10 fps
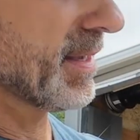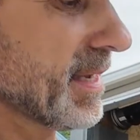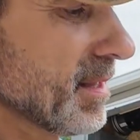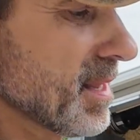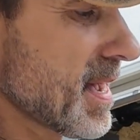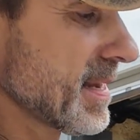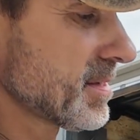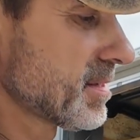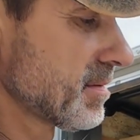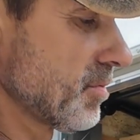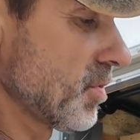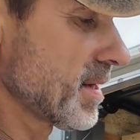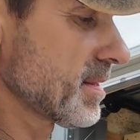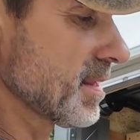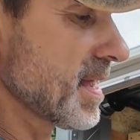Get a line, one
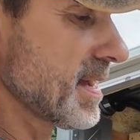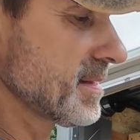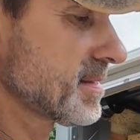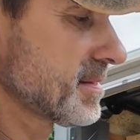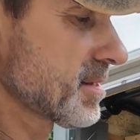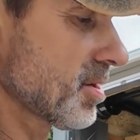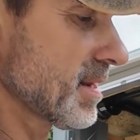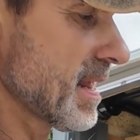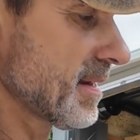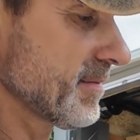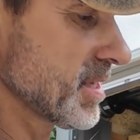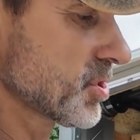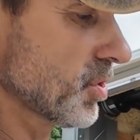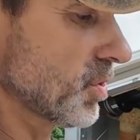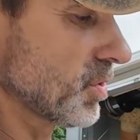of the lines started out of
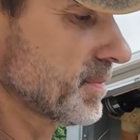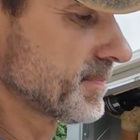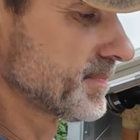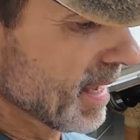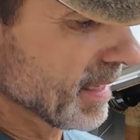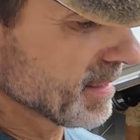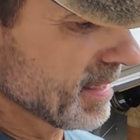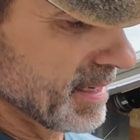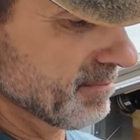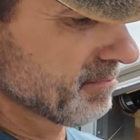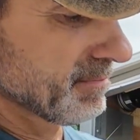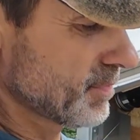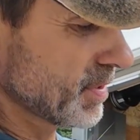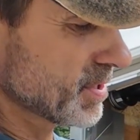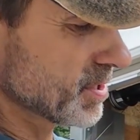each hole, and then
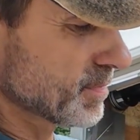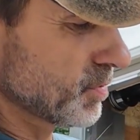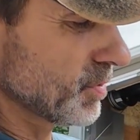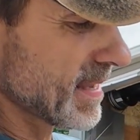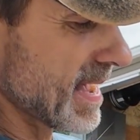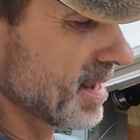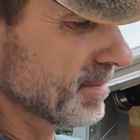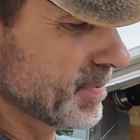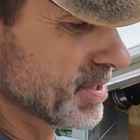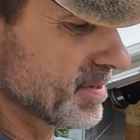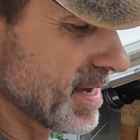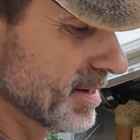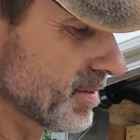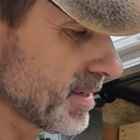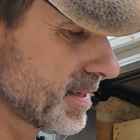put your spool down, put your
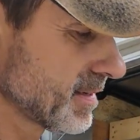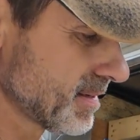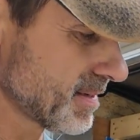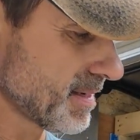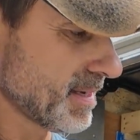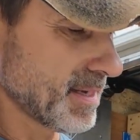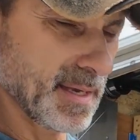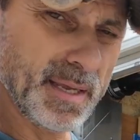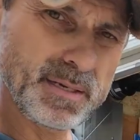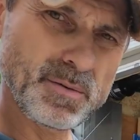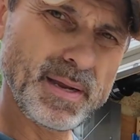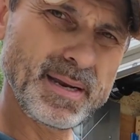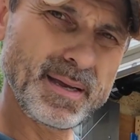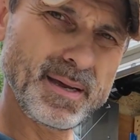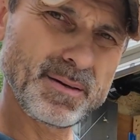nut on, and you're
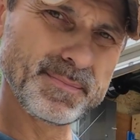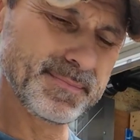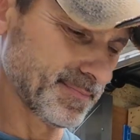ready to go.